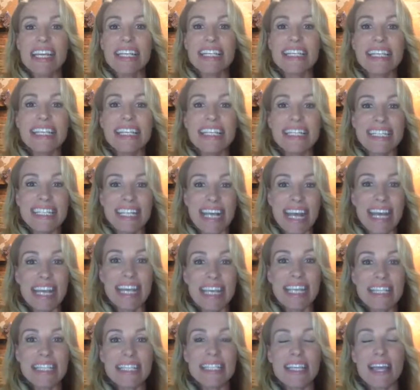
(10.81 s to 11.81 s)

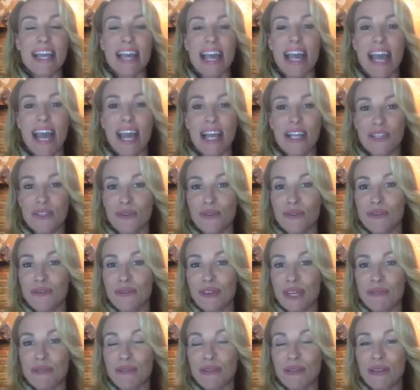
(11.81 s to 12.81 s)
today's actual
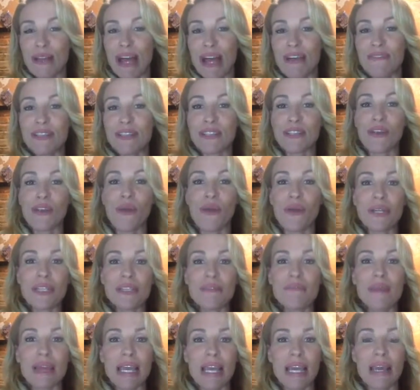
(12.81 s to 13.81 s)
Facebook Live is going
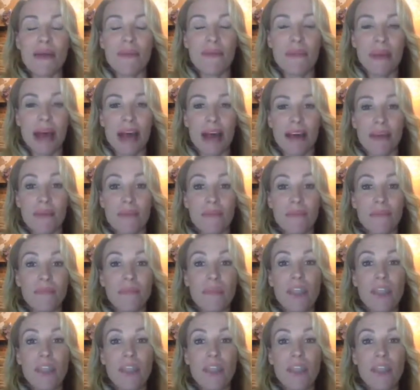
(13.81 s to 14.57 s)
to be about